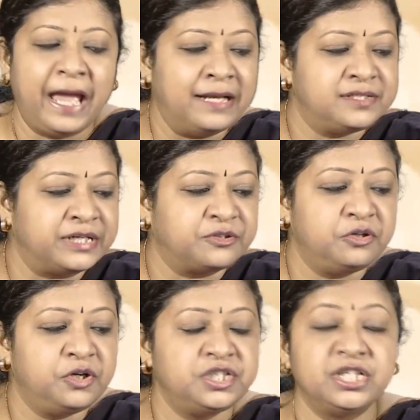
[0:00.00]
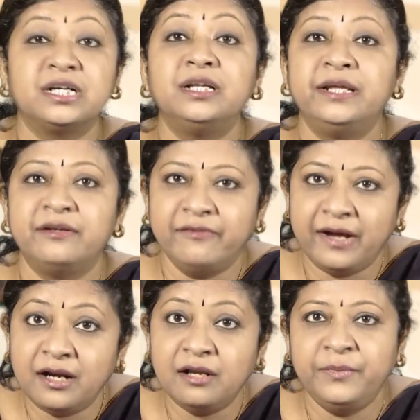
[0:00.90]
and technological
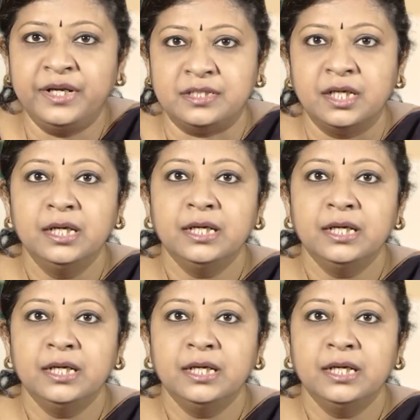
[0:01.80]
environment,